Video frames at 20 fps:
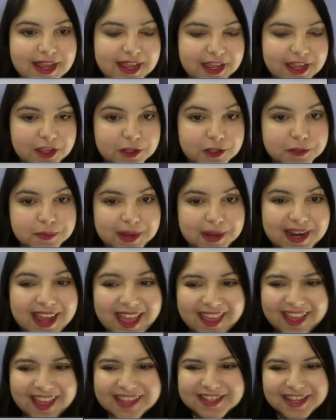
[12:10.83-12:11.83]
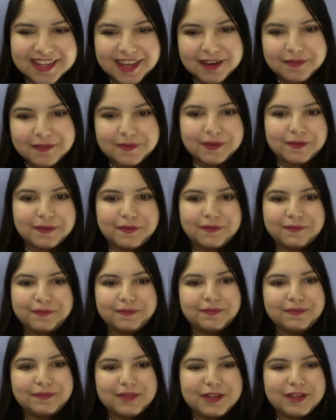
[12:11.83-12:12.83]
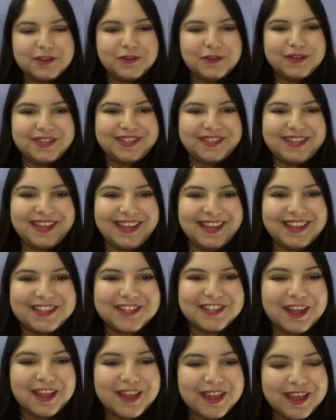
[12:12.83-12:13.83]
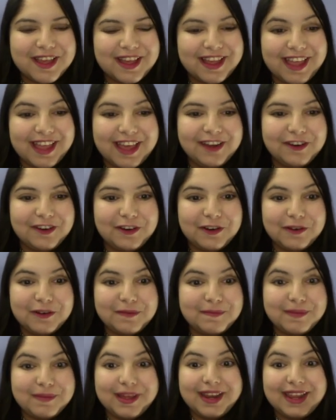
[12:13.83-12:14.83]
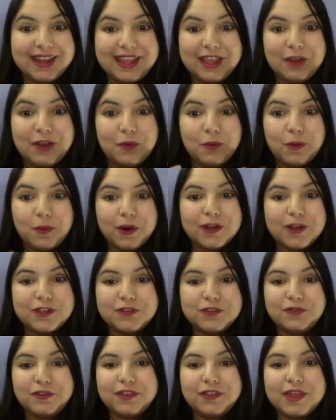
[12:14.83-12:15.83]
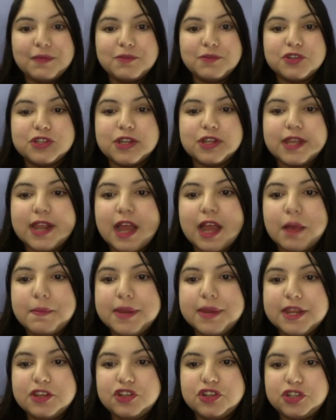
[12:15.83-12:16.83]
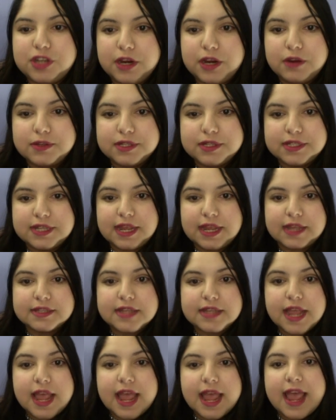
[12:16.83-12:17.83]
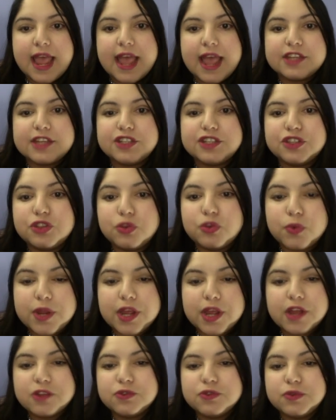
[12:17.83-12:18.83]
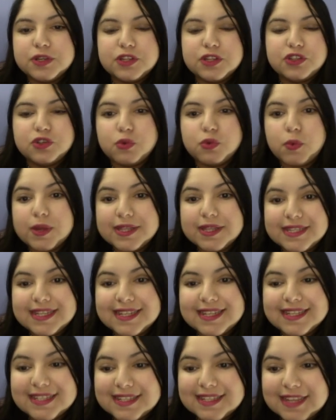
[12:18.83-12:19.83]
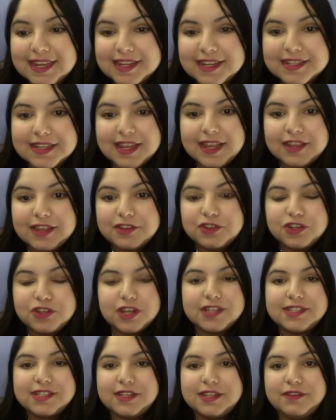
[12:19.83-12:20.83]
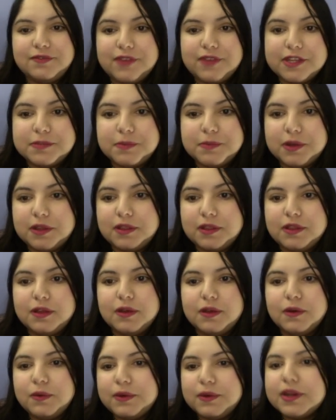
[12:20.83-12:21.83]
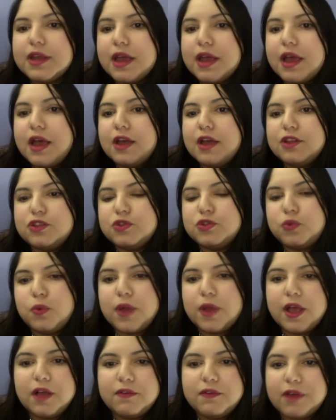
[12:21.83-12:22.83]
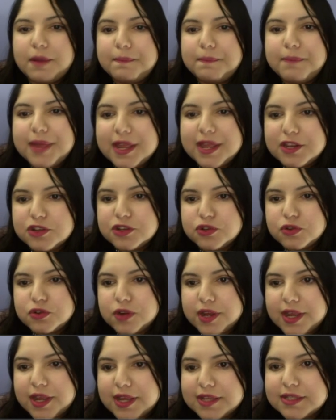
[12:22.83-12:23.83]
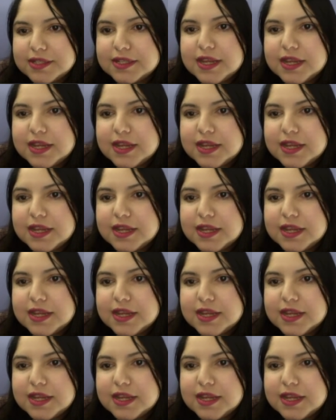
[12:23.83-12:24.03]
Hillspin. That's kind of a interesting header, but it worked for them. Just look at how many shares this has. It has 326 just in Facebook alone, 12 on Pinterest.